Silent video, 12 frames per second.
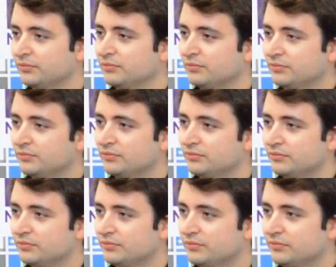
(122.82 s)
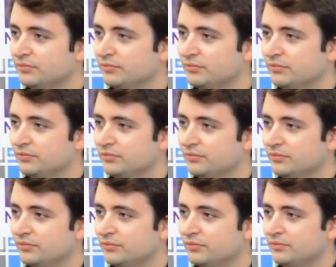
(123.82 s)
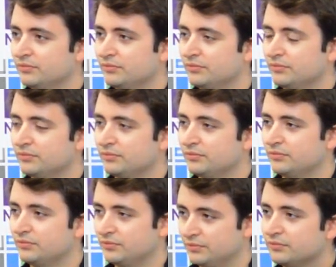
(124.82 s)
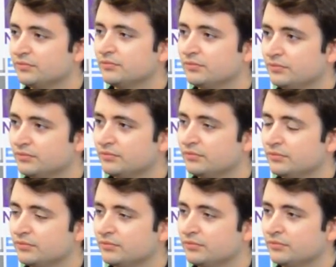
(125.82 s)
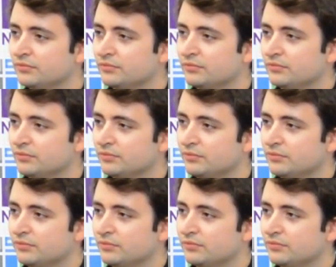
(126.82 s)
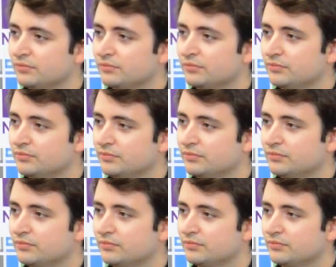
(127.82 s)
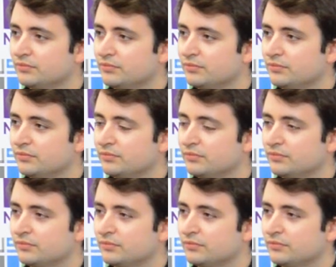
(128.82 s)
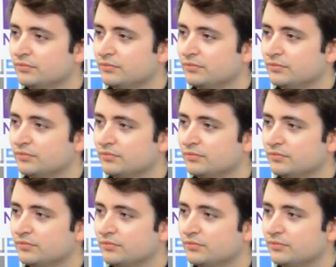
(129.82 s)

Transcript: The person shown says nothing.